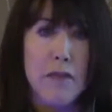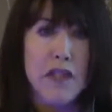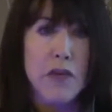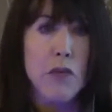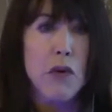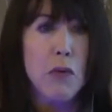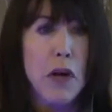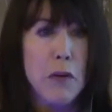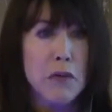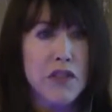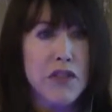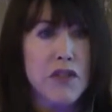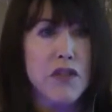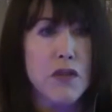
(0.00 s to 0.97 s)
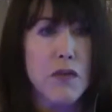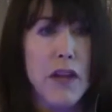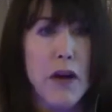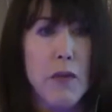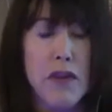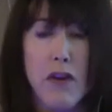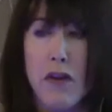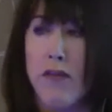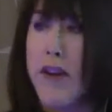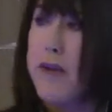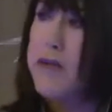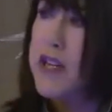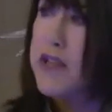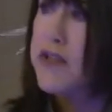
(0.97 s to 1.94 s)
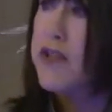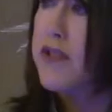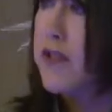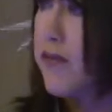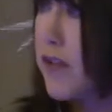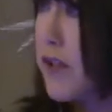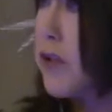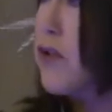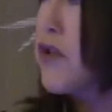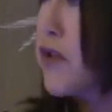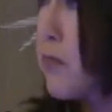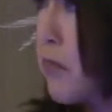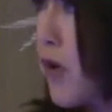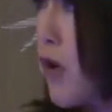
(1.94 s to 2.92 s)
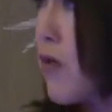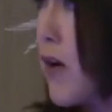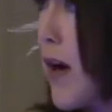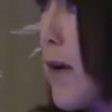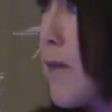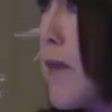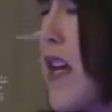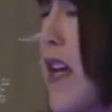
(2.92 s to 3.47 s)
So we were able to do that with our Foundations of Leadership program